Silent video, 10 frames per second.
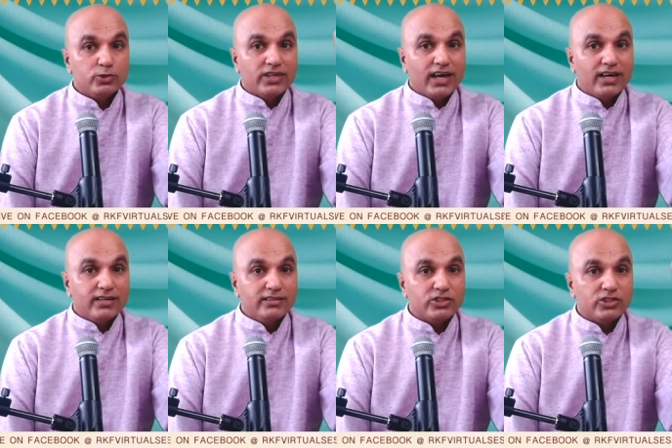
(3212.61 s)

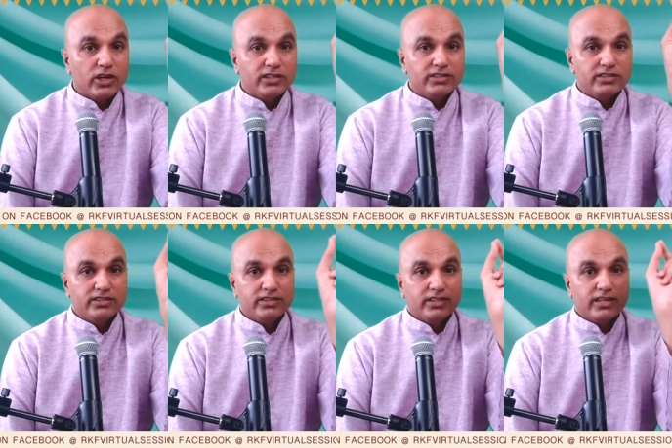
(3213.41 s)
Sutan,
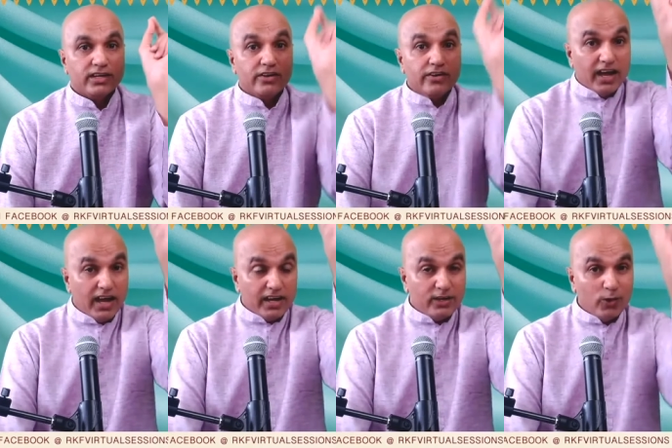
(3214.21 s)
sons.
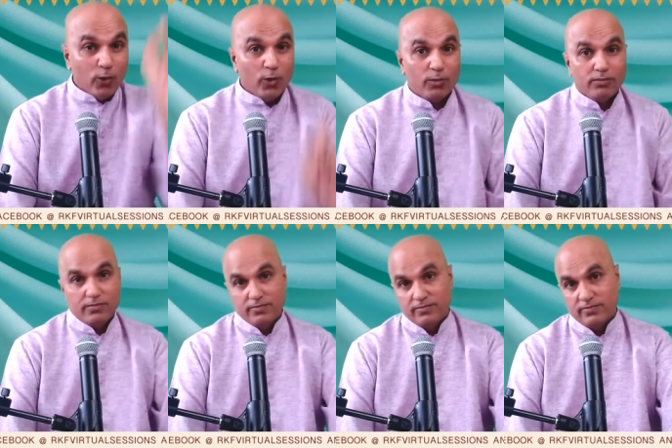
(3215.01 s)
Grihan,
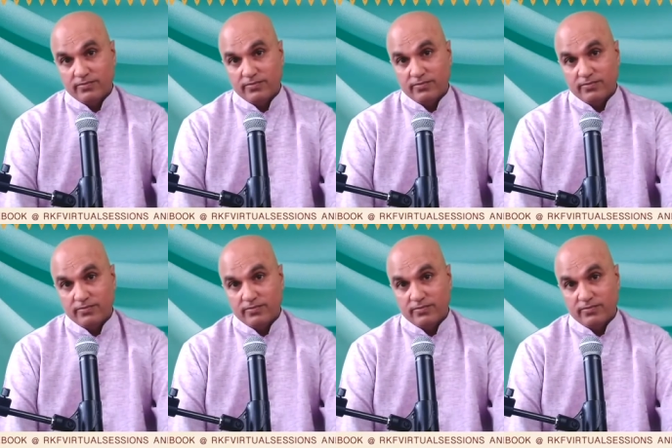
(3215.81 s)
home.